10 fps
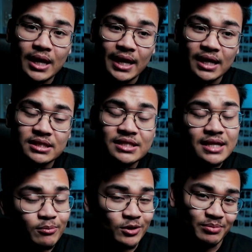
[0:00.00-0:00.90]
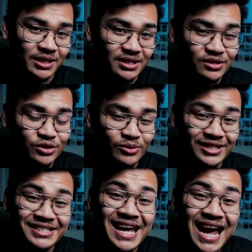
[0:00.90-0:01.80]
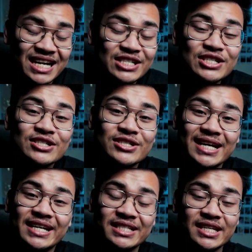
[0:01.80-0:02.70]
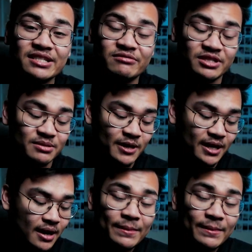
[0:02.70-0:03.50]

a separate piece to attach to that accessory spot.